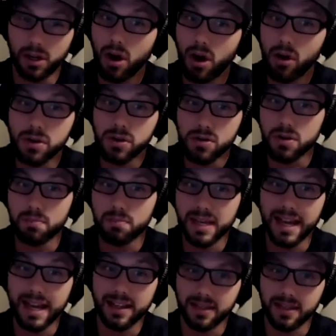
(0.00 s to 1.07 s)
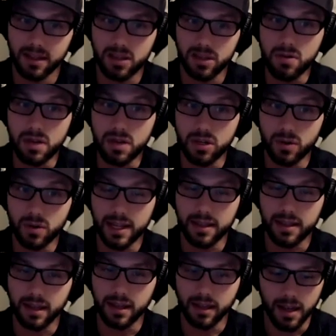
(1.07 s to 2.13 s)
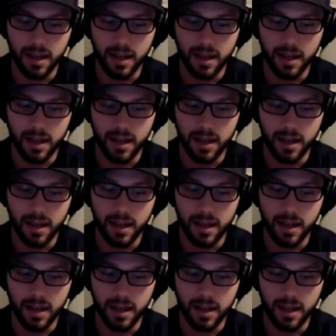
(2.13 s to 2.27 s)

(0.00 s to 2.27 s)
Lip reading: Oh, you can be anything. You can do anything.